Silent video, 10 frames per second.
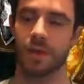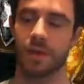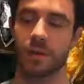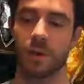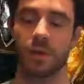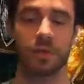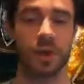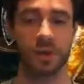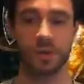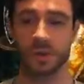Well, the
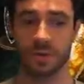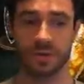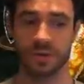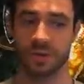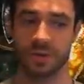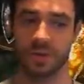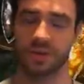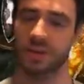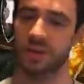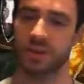Dark Souls series
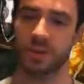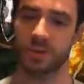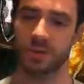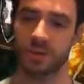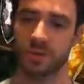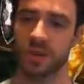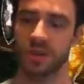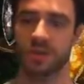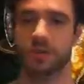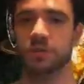is actually quite
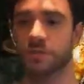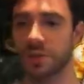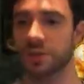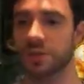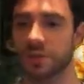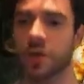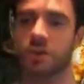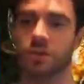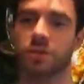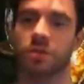strange. The official
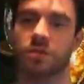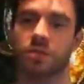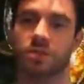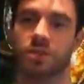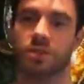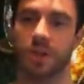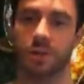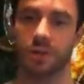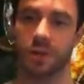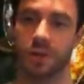Dark Souls series
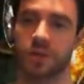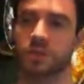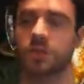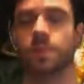goes like this.